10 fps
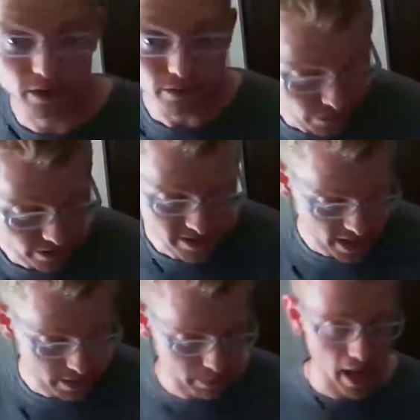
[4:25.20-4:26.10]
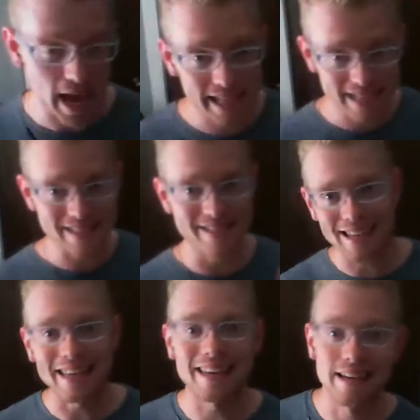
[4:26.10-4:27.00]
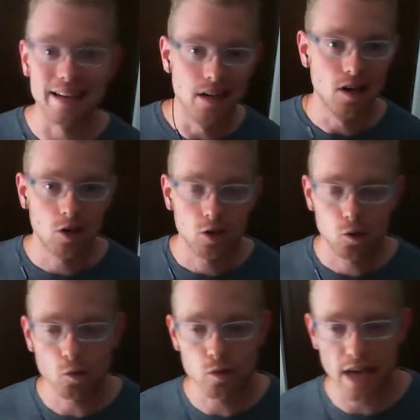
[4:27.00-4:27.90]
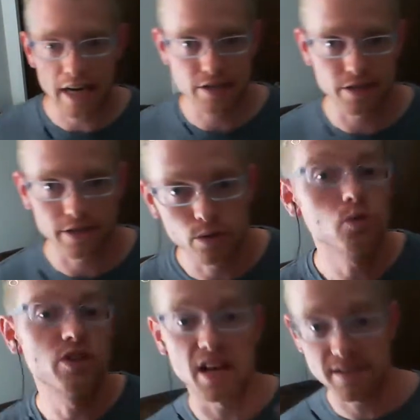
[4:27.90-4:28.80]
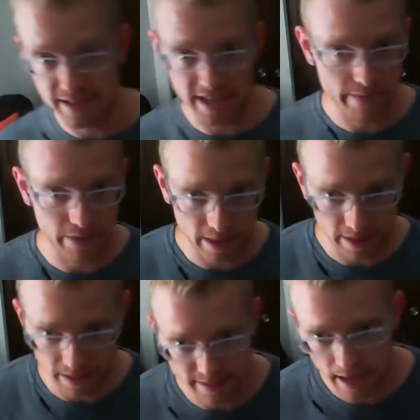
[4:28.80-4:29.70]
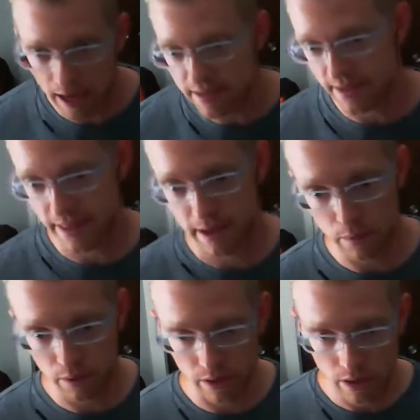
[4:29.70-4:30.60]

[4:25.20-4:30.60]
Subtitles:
for example. I can see who doesn't have anything assigned to them, or